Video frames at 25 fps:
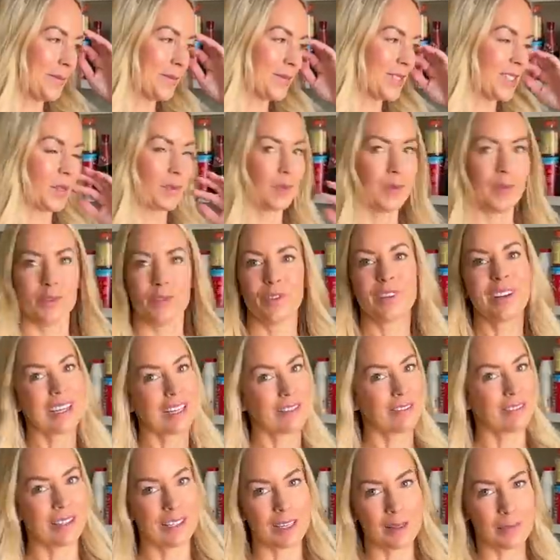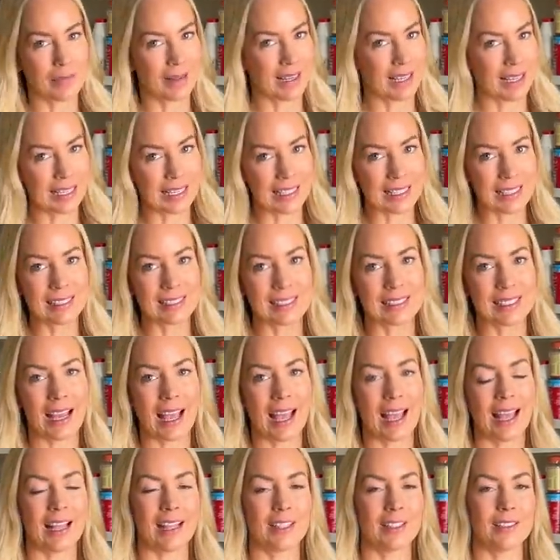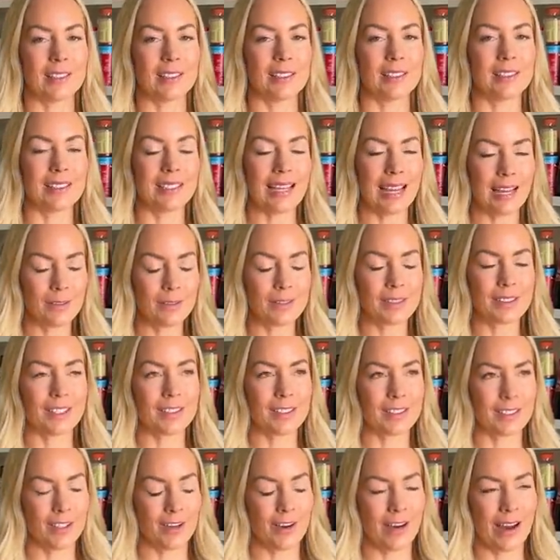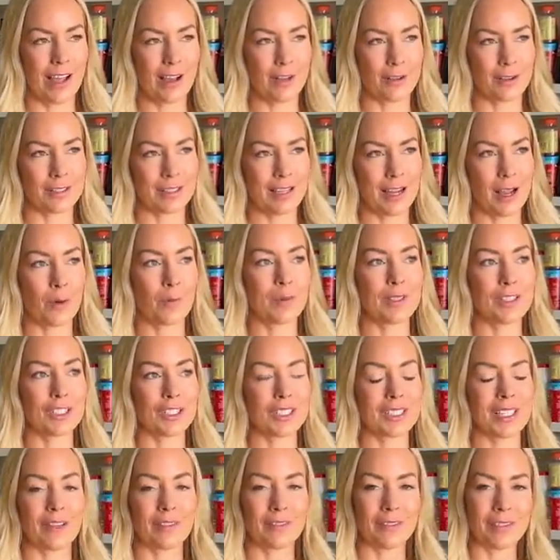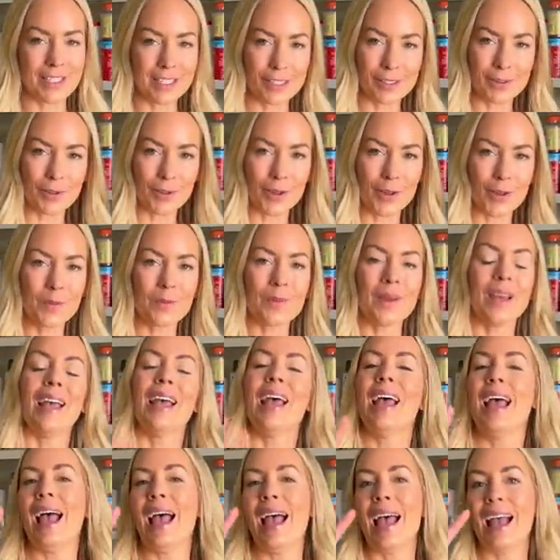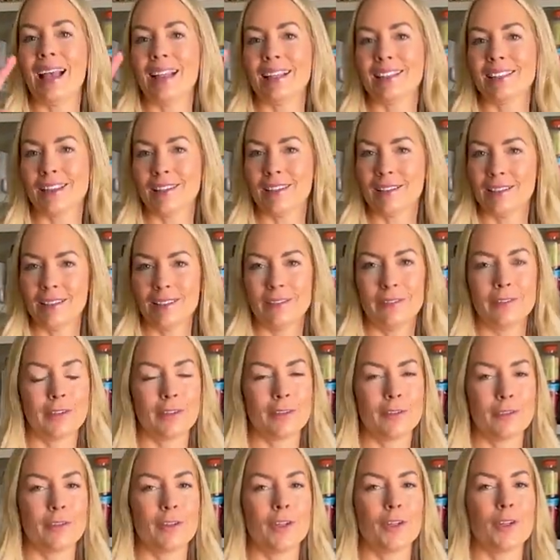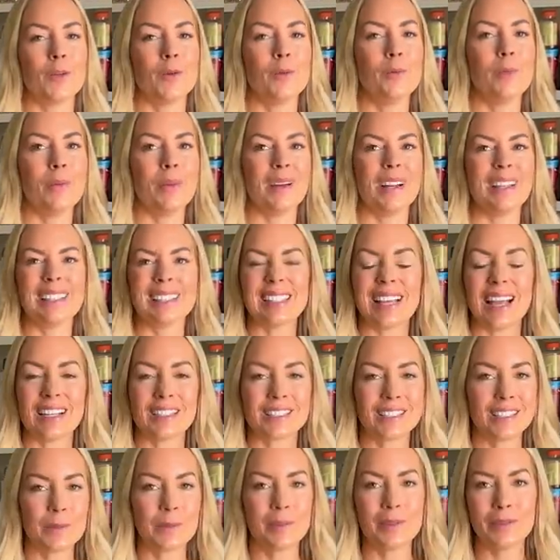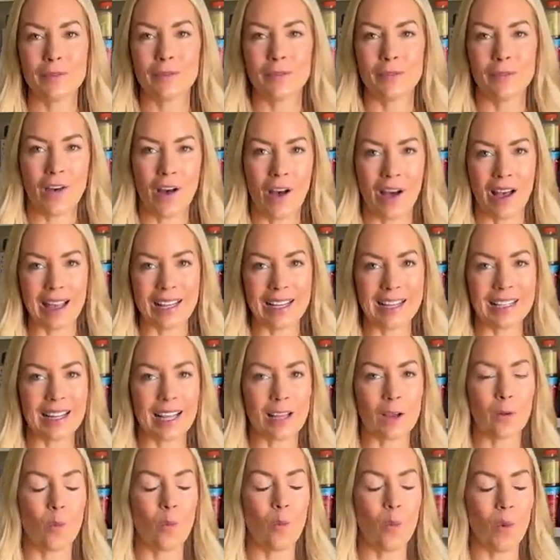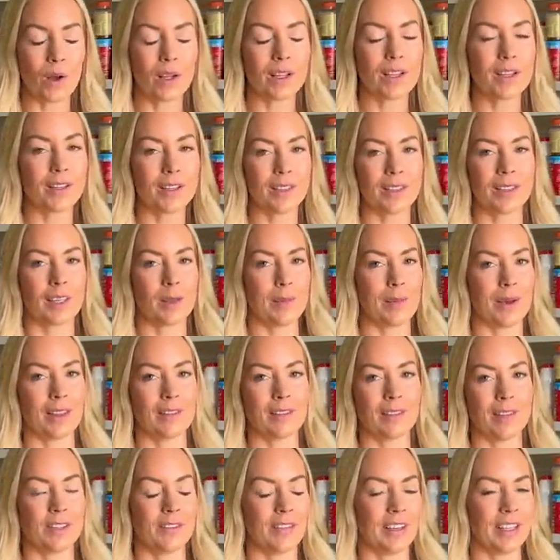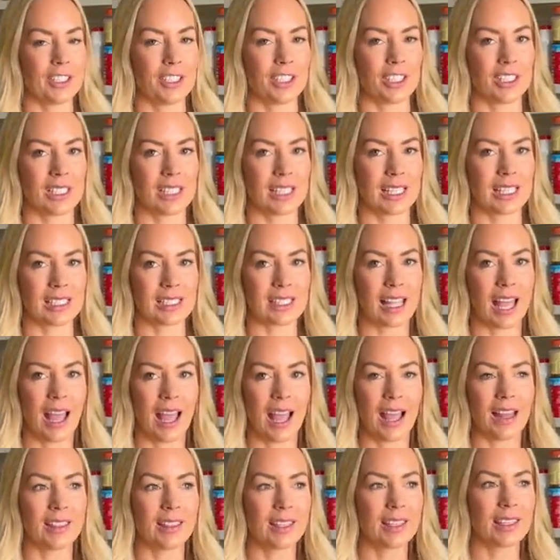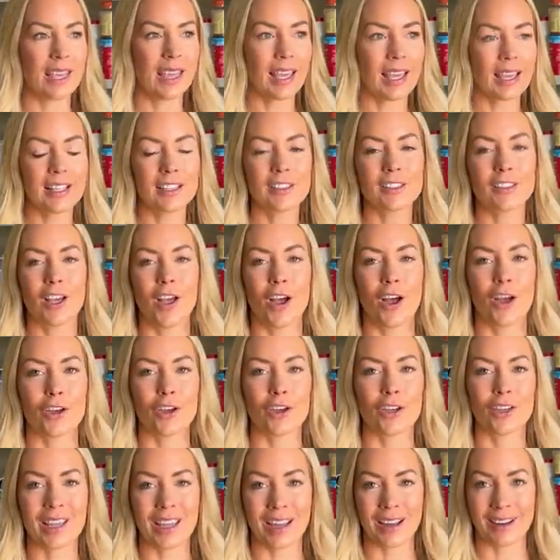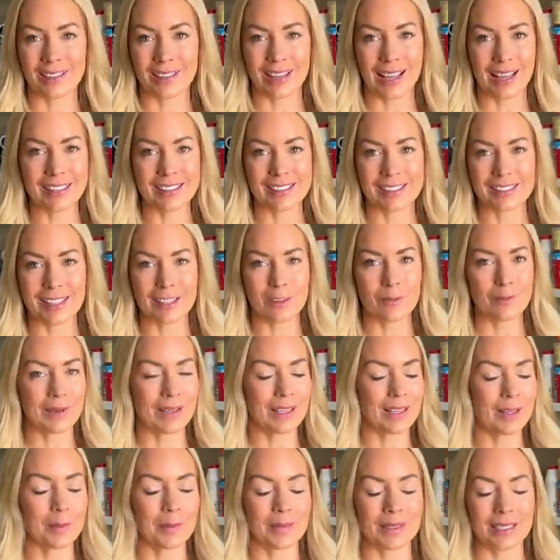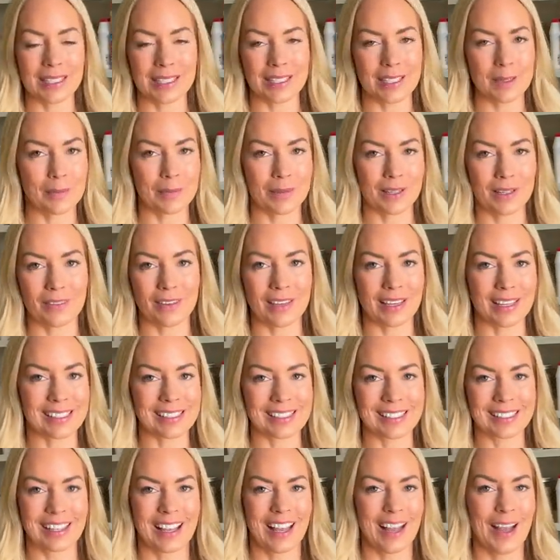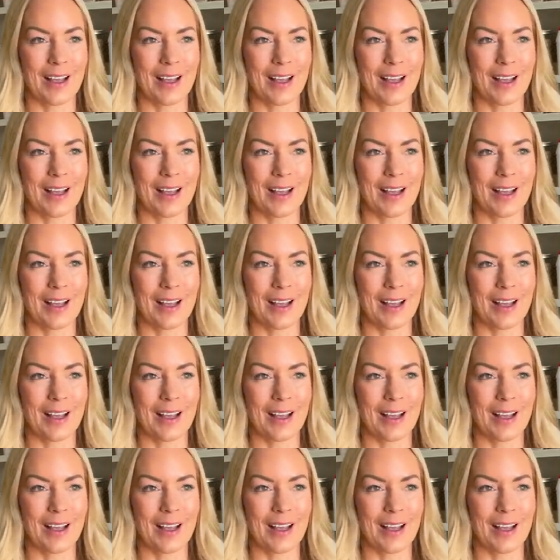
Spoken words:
So we're really, really pleased. And downstairs in our house now, we just have this room and a living room, but it's actually been fine. Like one good thing about the renovations is the kids could care less. They've been completely oblivious